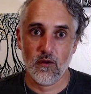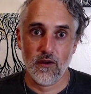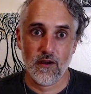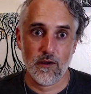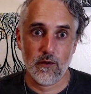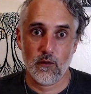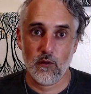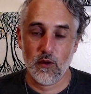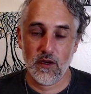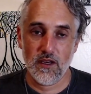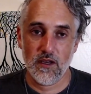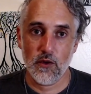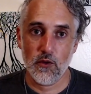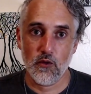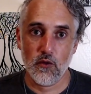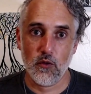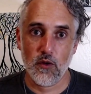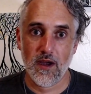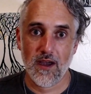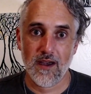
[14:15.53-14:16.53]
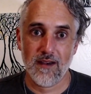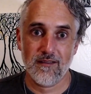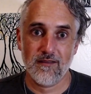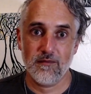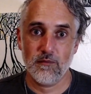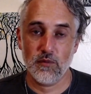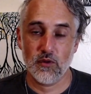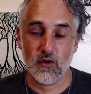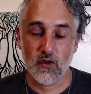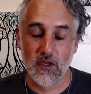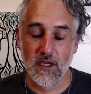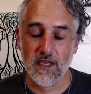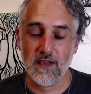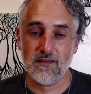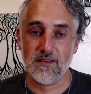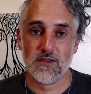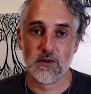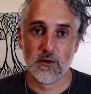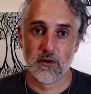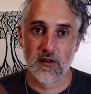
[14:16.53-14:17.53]
When you have
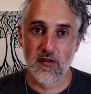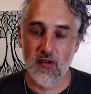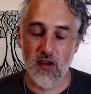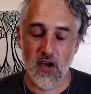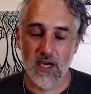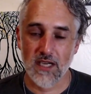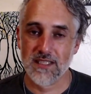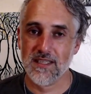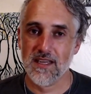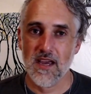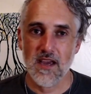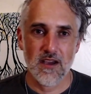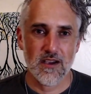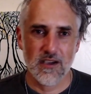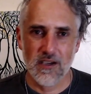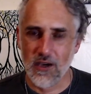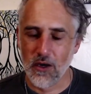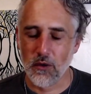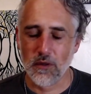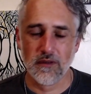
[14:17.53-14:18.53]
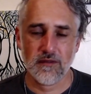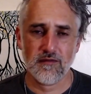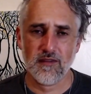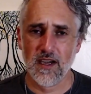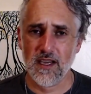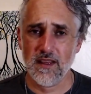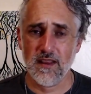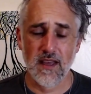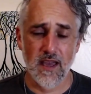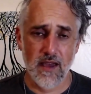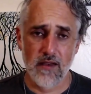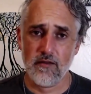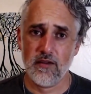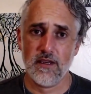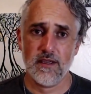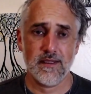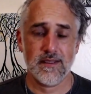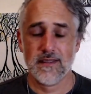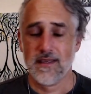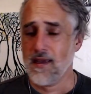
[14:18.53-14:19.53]
beliefs or thoughts, go and find the
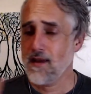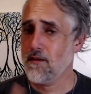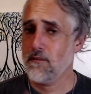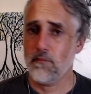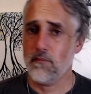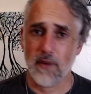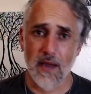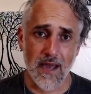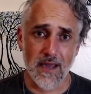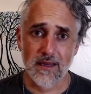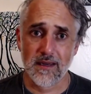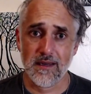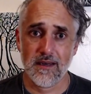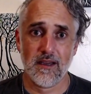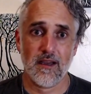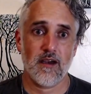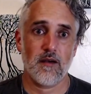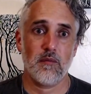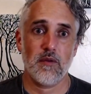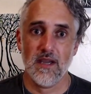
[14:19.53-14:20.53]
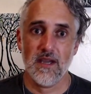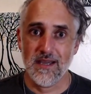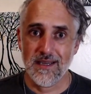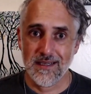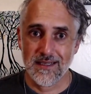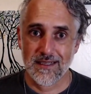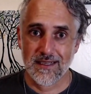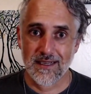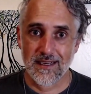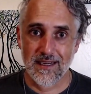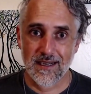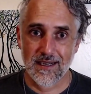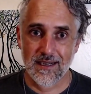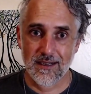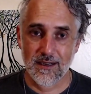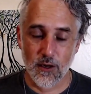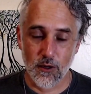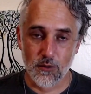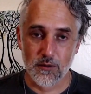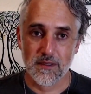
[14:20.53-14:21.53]
evidence, back it up,
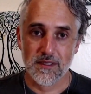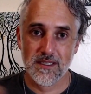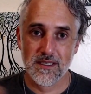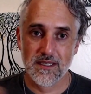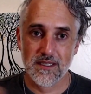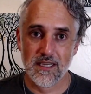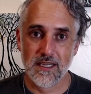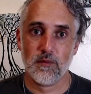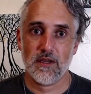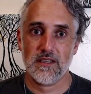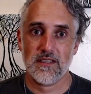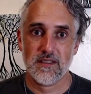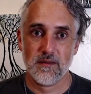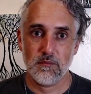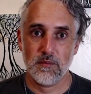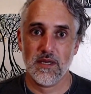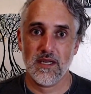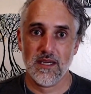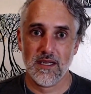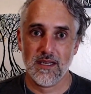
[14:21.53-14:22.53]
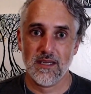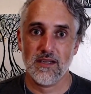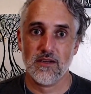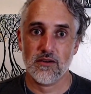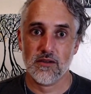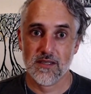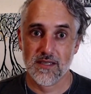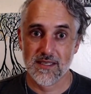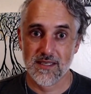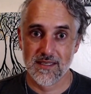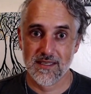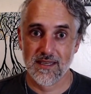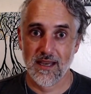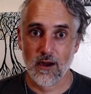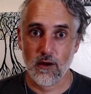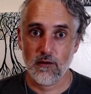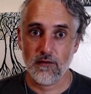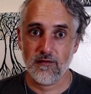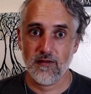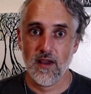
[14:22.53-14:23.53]
go deep into being
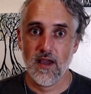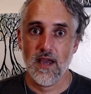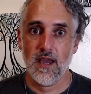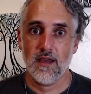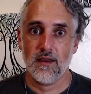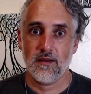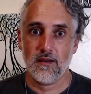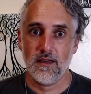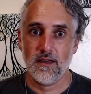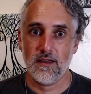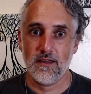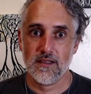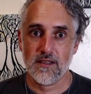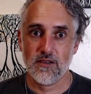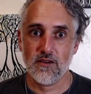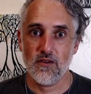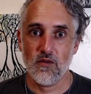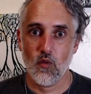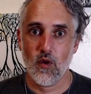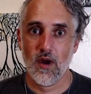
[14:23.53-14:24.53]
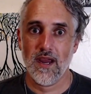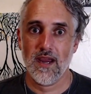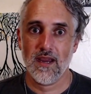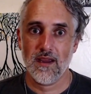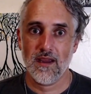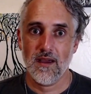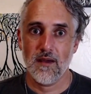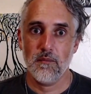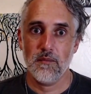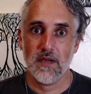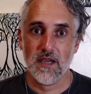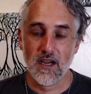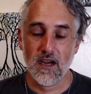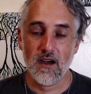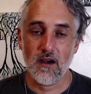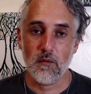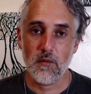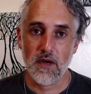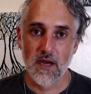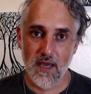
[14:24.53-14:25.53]
yourself. In a certain way,
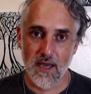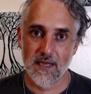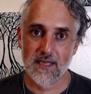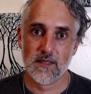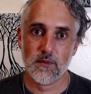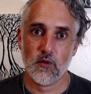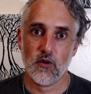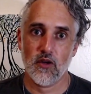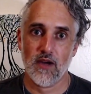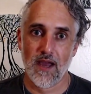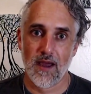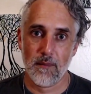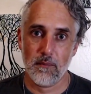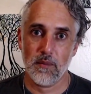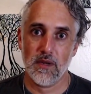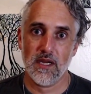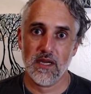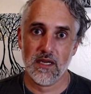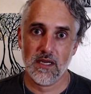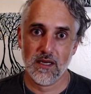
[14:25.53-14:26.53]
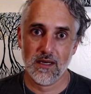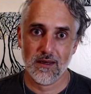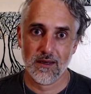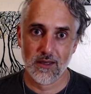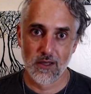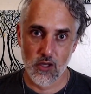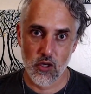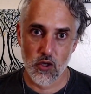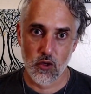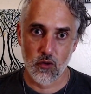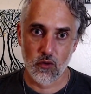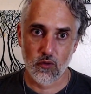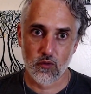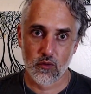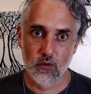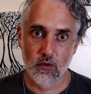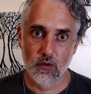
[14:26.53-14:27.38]
become an expert at being you.